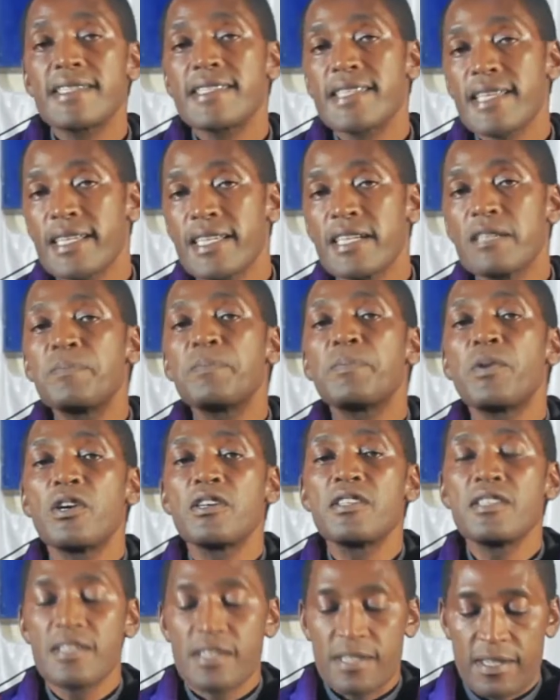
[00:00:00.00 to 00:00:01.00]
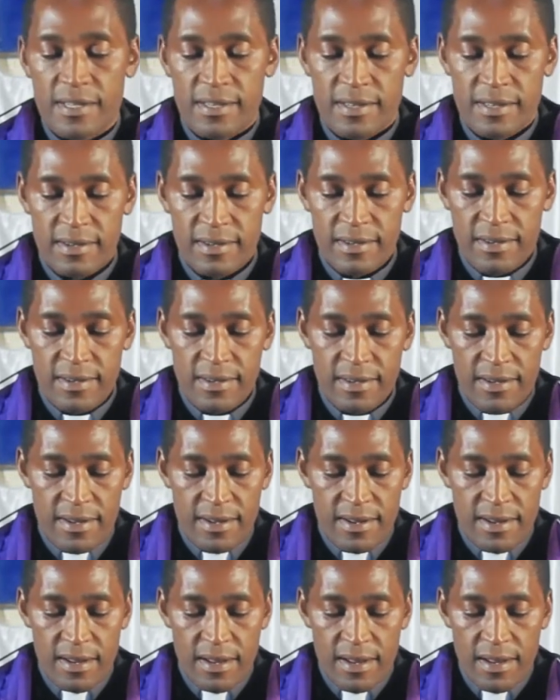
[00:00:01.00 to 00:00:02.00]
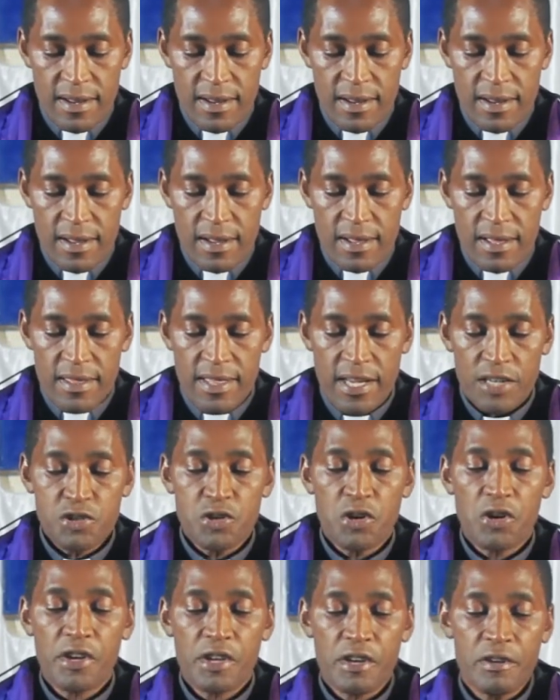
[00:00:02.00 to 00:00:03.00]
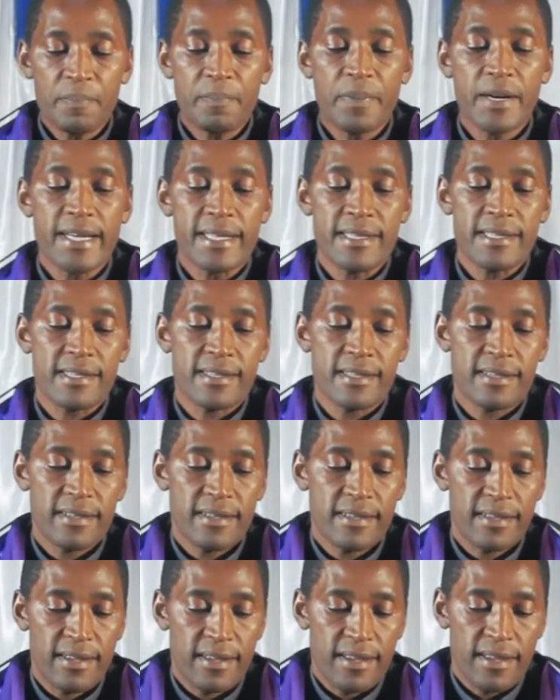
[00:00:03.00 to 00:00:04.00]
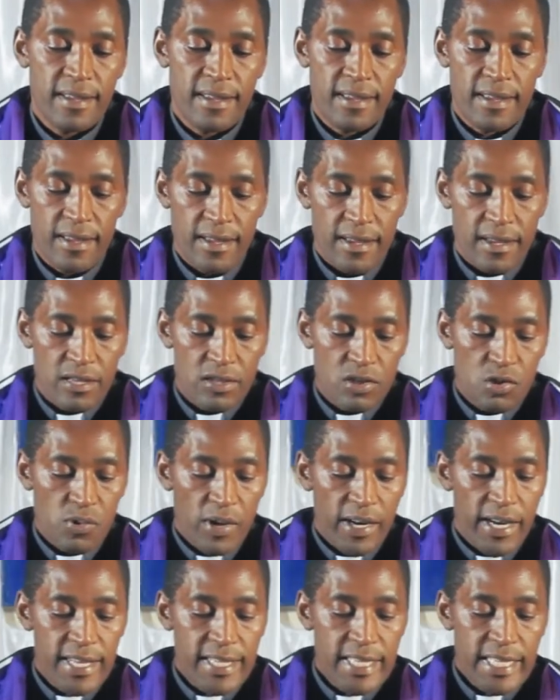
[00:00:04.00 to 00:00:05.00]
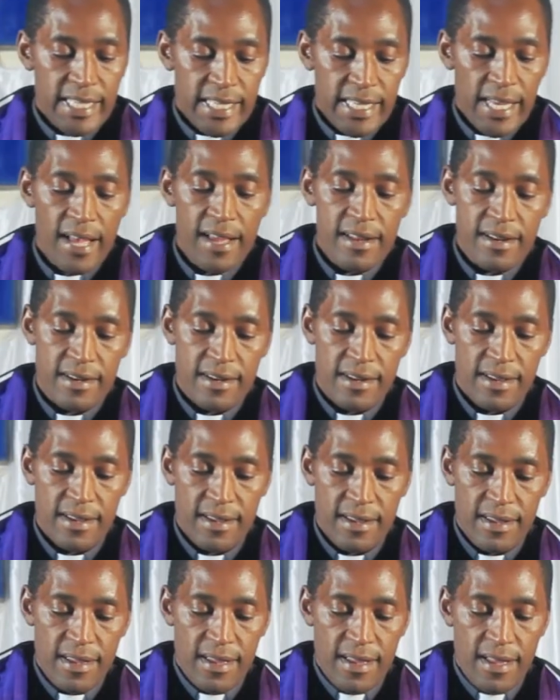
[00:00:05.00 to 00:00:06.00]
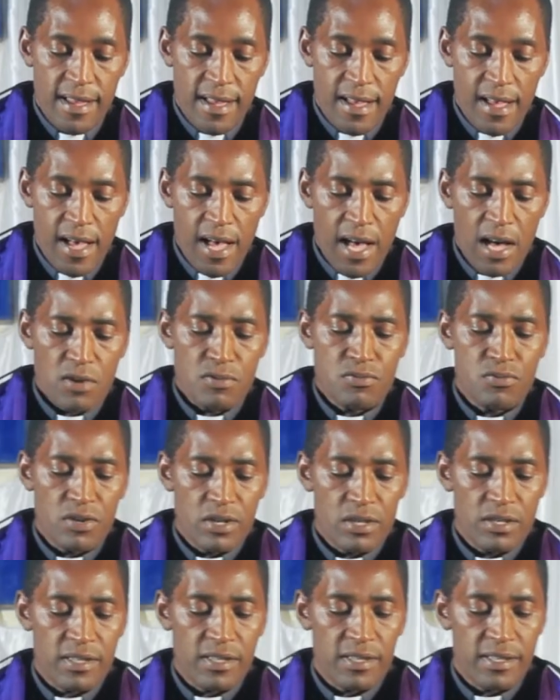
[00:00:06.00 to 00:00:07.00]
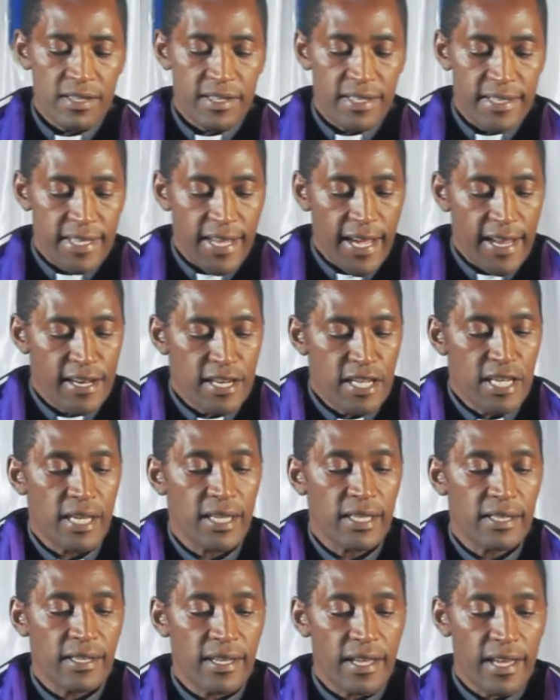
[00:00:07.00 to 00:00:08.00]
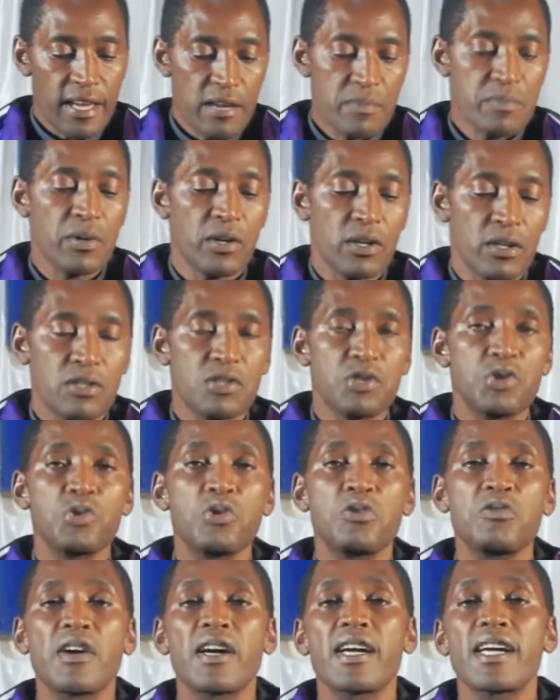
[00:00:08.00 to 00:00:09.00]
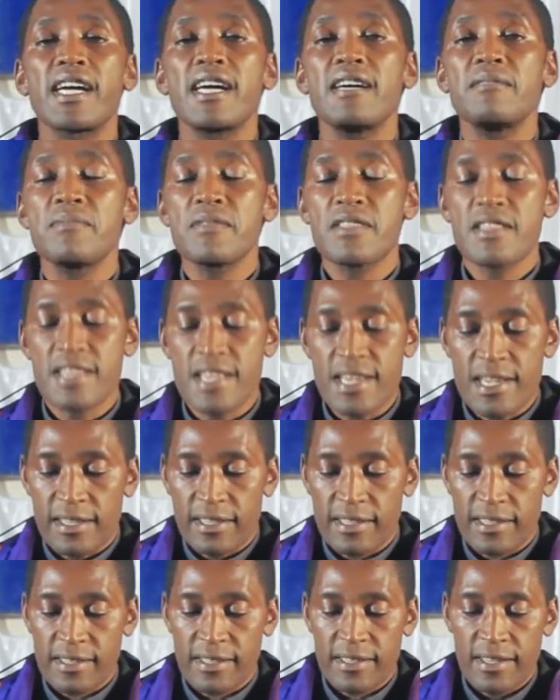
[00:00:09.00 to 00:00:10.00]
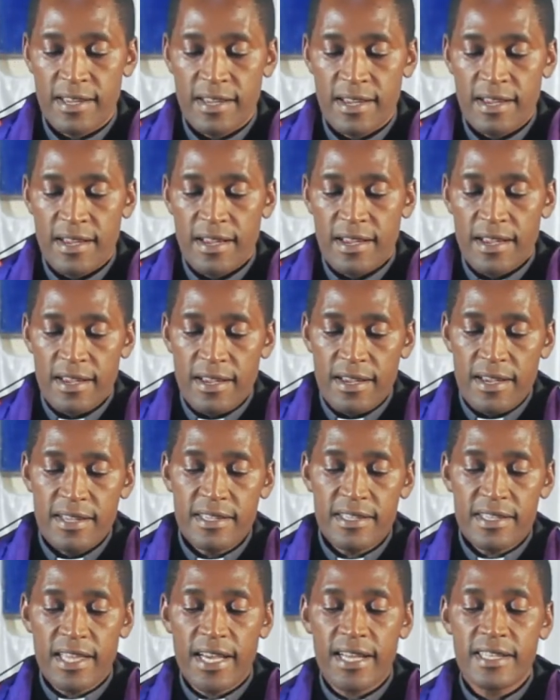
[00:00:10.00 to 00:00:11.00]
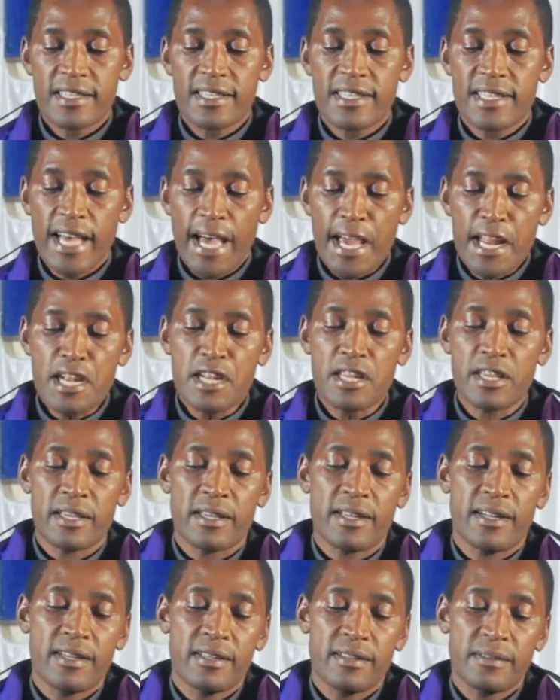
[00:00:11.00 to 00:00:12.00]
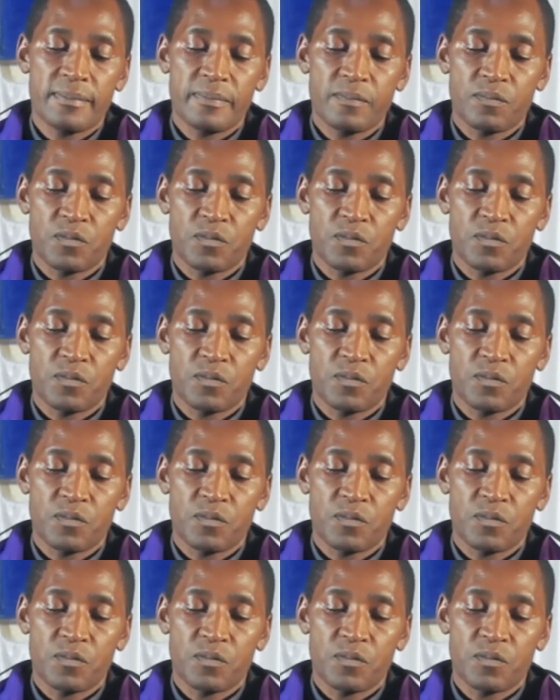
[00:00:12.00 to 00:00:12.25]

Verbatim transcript: A second point that will help us to understand how was Daniel able to overcome this is that Daniel